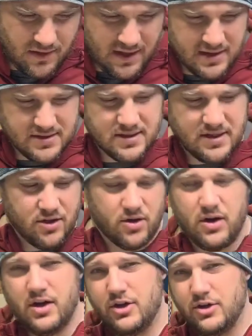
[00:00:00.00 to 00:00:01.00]
This is
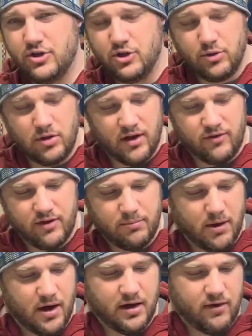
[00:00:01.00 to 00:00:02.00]
another new lovely
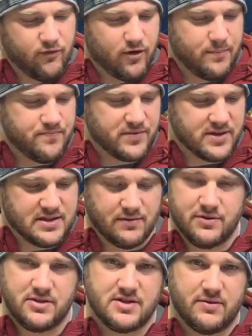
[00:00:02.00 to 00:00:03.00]
mug from
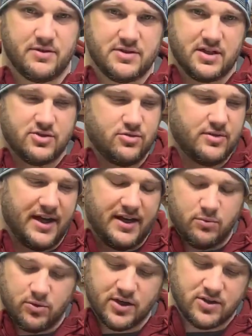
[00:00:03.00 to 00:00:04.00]
1776 United.
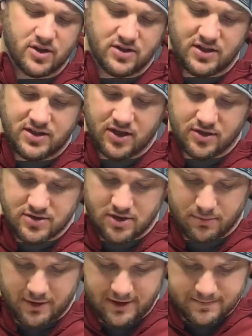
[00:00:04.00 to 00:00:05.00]
We'll get to the details in a
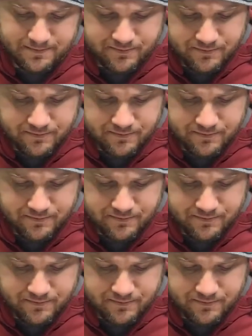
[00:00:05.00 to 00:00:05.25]
bit.